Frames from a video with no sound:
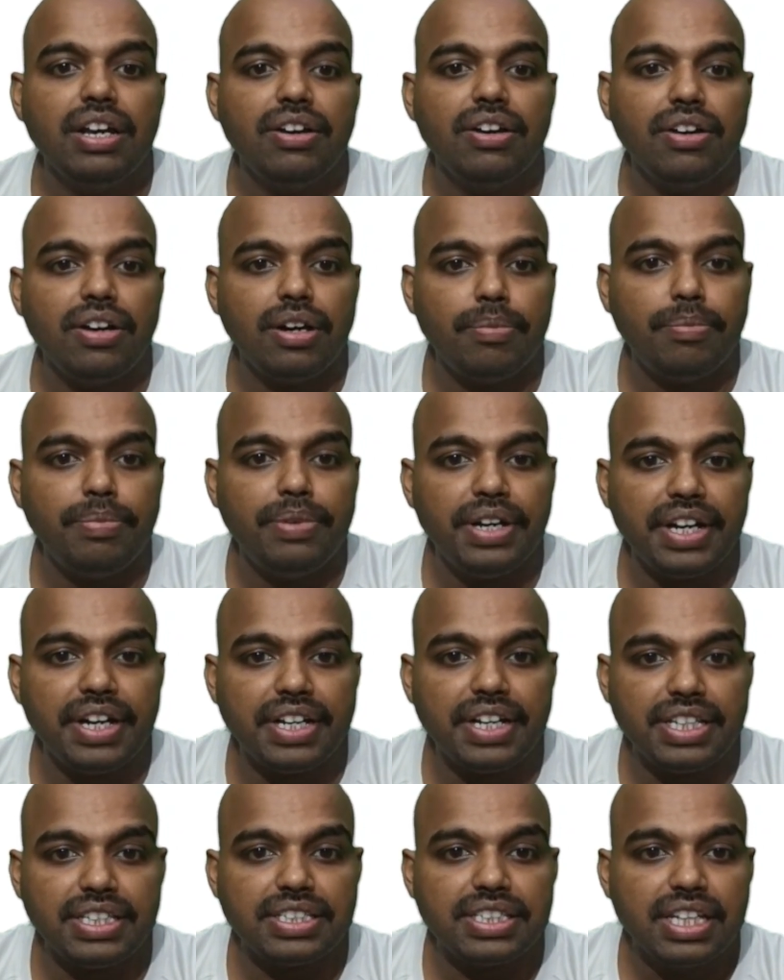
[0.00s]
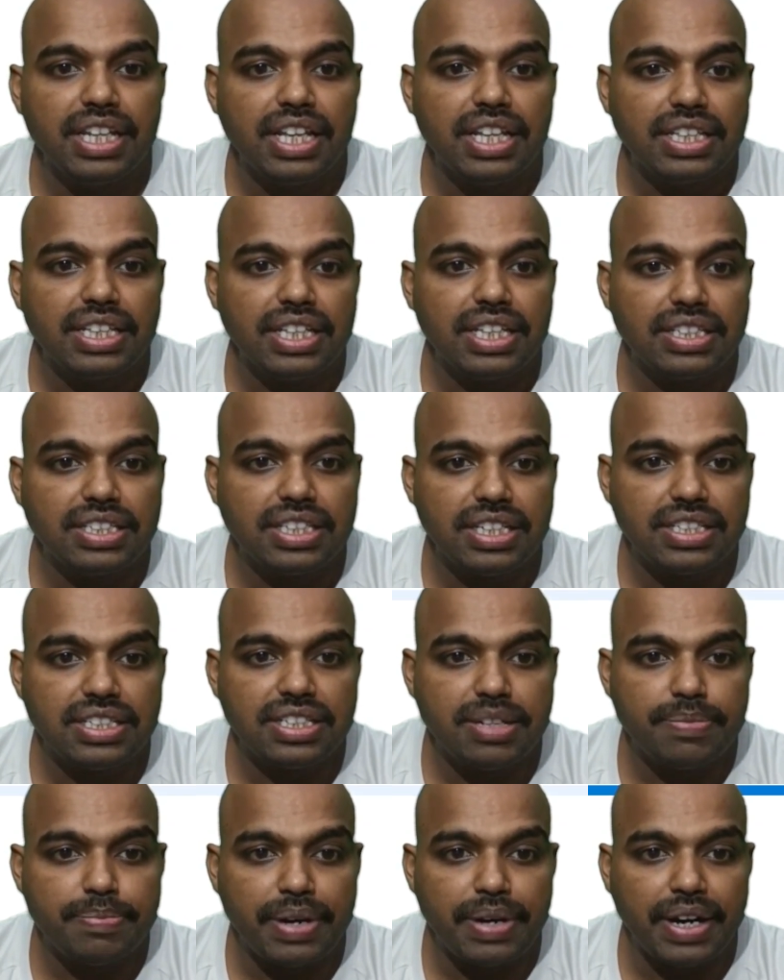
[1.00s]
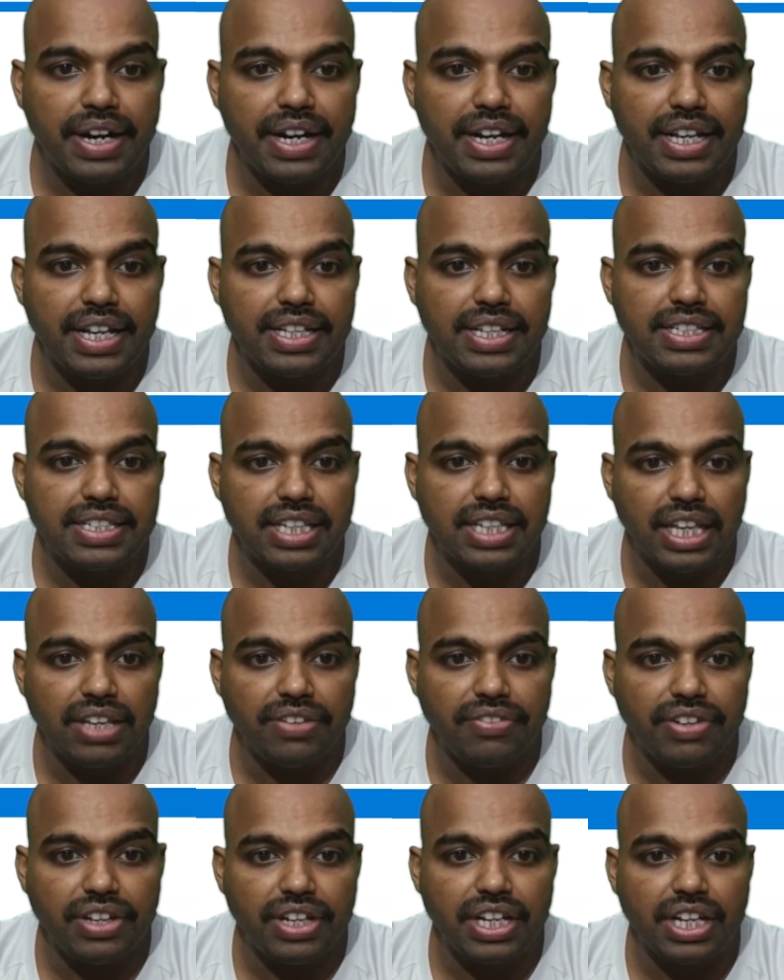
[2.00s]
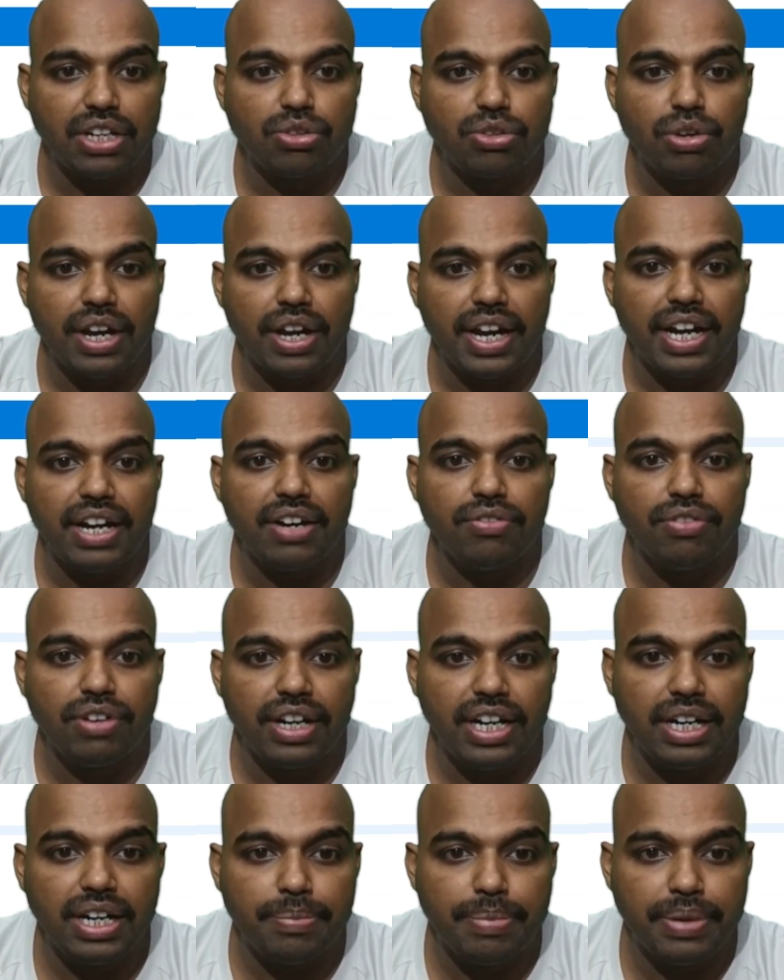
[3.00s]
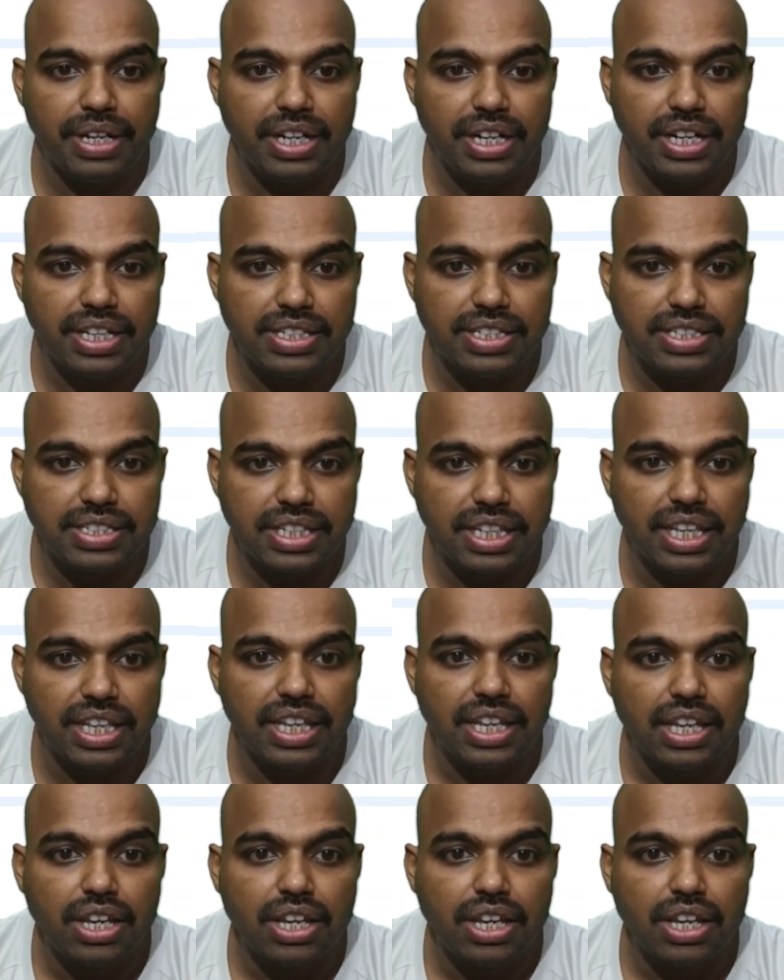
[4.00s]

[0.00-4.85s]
Update is, this is dependency. We need to add one dependency.